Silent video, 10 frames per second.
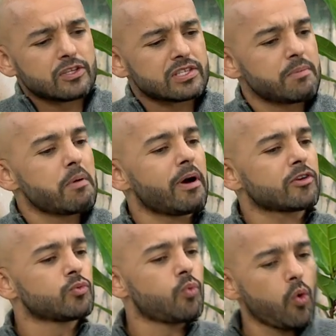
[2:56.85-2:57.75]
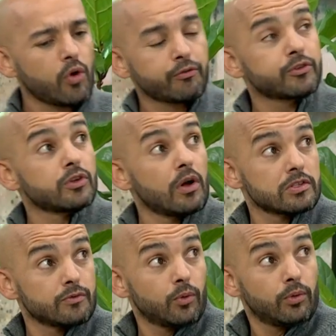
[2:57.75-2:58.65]
Let's just say I'm about to walk off the
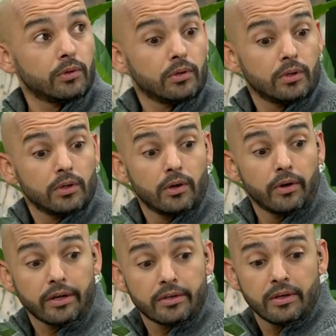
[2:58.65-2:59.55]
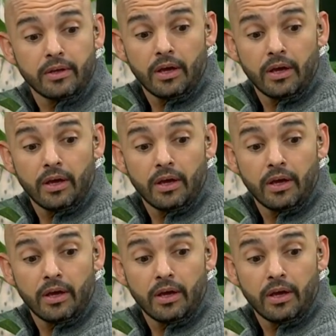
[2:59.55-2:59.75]
dance floor. Yeah. All right.